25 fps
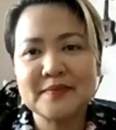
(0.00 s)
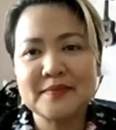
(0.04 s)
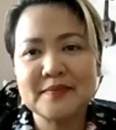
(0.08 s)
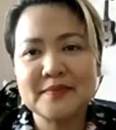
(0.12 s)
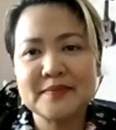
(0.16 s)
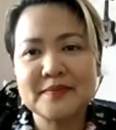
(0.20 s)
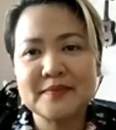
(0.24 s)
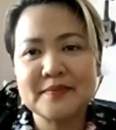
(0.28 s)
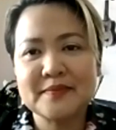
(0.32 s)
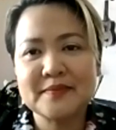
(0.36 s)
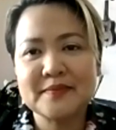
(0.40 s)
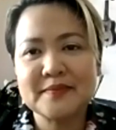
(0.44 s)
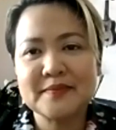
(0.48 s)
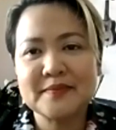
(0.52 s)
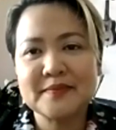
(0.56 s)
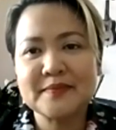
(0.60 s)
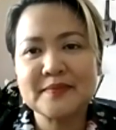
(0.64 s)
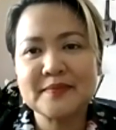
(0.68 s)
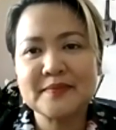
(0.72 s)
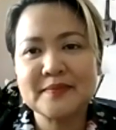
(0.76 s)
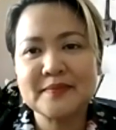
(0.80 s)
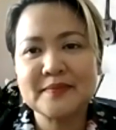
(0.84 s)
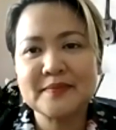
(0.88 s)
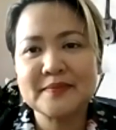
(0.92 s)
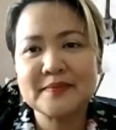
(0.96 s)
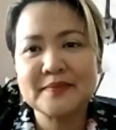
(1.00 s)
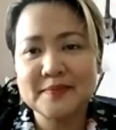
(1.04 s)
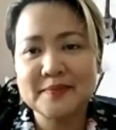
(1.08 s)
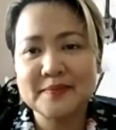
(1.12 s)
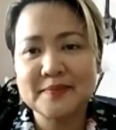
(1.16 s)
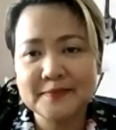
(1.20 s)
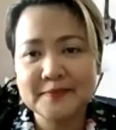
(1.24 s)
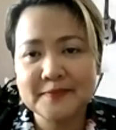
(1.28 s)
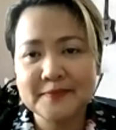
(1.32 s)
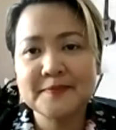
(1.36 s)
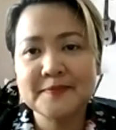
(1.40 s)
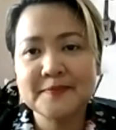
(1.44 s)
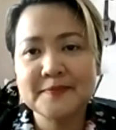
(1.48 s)

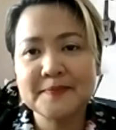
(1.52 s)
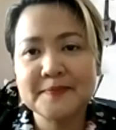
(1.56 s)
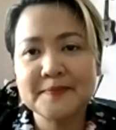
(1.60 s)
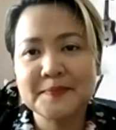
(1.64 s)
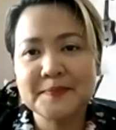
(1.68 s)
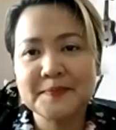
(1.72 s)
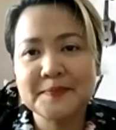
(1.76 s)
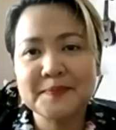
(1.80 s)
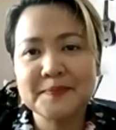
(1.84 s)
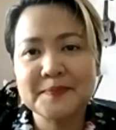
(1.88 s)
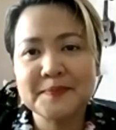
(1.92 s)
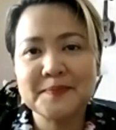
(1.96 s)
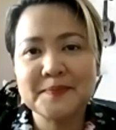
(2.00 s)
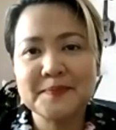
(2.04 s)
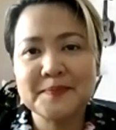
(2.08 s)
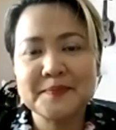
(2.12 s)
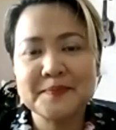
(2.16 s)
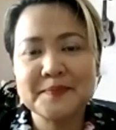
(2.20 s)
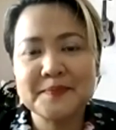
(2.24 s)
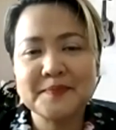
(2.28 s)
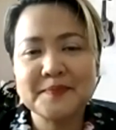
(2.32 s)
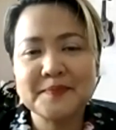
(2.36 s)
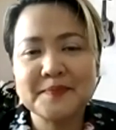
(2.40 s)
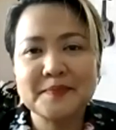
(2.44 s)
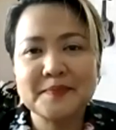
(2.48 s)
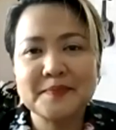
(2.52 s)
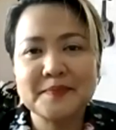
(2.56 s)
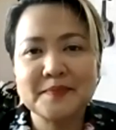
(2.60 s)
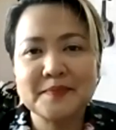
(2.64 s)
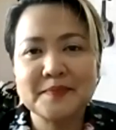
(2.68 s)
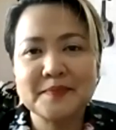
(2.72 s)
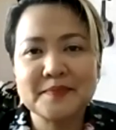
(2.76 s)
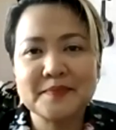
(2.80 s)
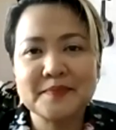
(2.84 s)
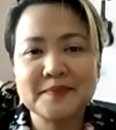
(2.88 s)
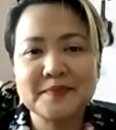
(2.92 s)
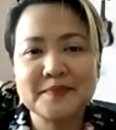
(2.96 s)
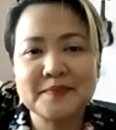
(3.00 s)

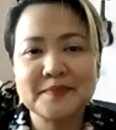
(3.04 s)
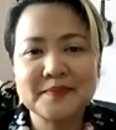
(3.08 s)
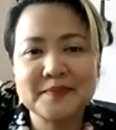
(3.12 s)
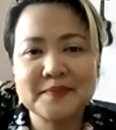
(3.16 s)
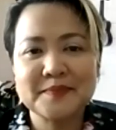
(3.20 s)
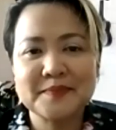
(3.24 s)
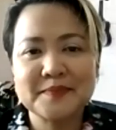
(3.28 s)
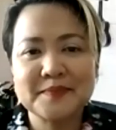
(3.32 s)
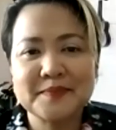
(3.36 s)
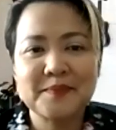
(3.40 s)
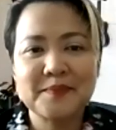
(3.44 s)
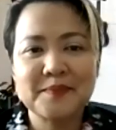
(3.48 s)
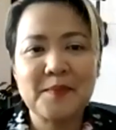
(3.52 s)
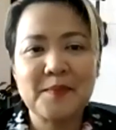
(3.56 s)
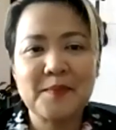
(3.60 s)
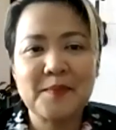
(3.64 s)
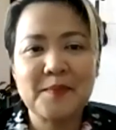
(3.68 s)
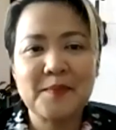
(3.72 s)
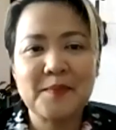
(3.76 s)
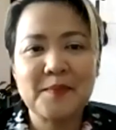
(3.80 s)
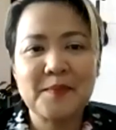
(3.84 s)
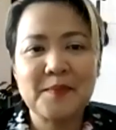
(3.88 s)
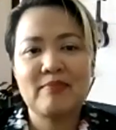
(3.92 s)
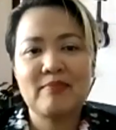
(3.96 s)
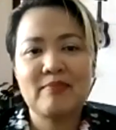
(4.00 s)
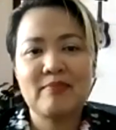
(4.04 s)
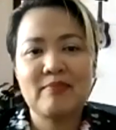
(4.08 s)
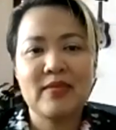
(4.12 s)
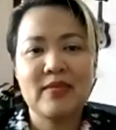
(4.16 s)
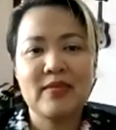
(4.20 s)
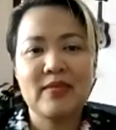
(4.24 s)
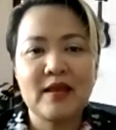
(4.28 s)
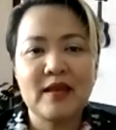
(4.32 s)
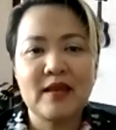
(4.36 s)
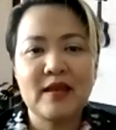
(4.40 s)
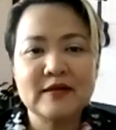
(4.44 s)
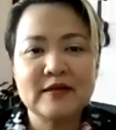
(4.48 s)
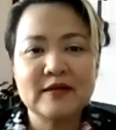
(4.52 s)

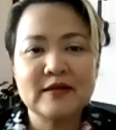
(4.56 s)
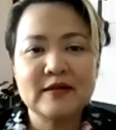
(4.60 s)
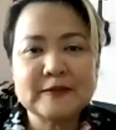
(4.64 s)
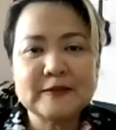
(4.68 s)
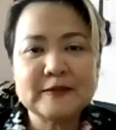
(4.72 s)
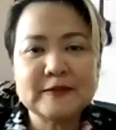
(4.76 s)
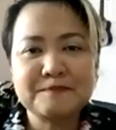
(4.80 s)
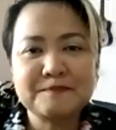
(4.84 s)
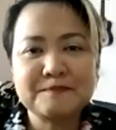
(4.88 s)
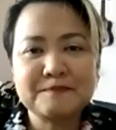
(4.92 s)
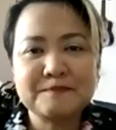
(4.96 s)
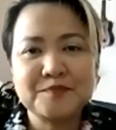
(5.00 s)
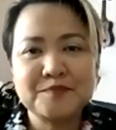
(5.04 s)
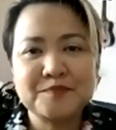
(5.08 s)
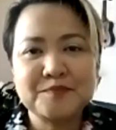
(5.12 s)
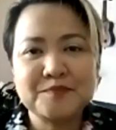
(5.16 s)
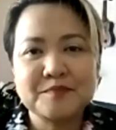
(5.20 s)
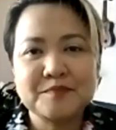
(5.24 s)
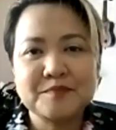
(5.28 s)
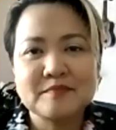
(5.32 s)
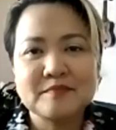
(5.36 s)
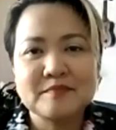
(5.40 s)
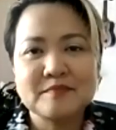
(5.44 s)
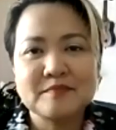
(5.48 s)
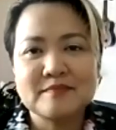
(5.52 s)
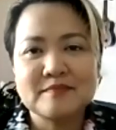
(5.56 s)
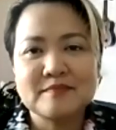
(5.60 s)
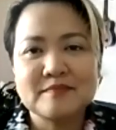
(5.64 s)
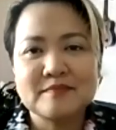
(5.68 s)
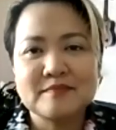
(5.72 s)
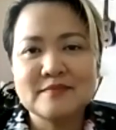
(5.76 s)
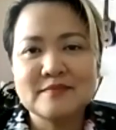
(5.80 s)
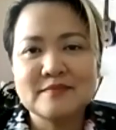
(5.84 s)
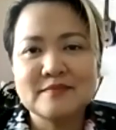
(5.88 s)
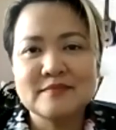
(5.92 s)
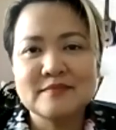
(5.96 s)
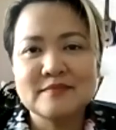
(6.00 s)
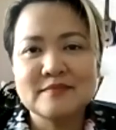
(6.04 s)

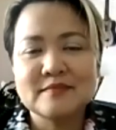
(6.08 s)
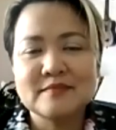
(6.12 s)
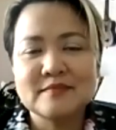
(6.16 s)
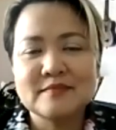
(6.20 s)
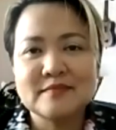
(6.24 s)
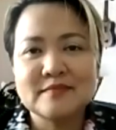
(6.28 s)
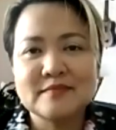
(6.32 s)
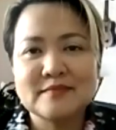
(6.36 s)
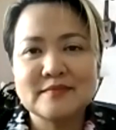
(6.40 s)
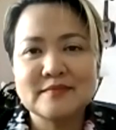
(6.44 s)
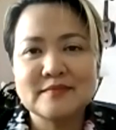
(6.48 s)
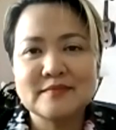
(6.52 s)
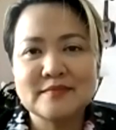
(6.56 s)
[no speech]